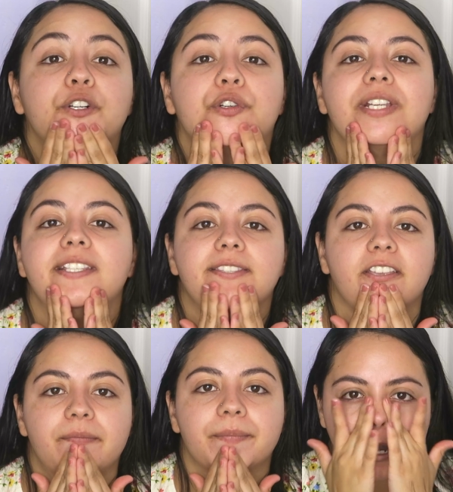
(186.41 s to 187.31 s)

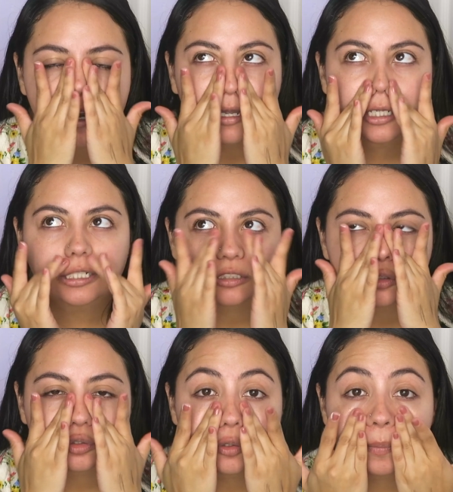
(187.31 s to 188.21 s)
greasy. Not
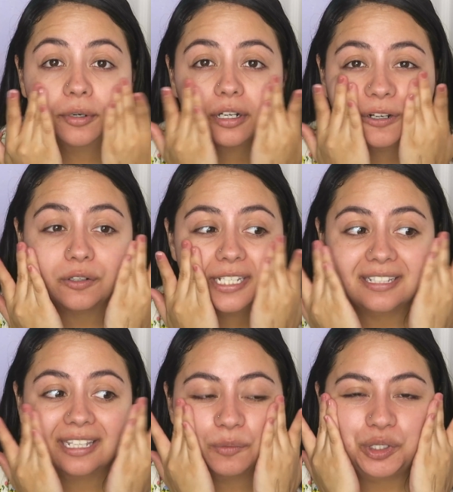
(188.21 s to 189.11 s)
super
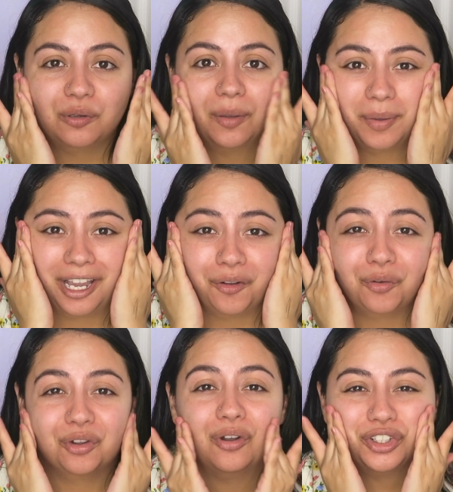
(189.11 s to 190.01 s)
greasy like when you apply
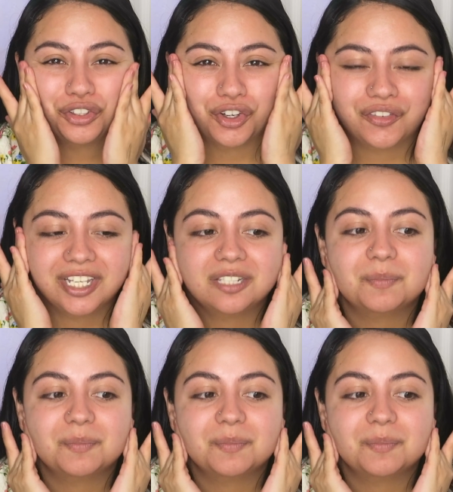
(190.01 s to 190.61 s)
oil onto your face,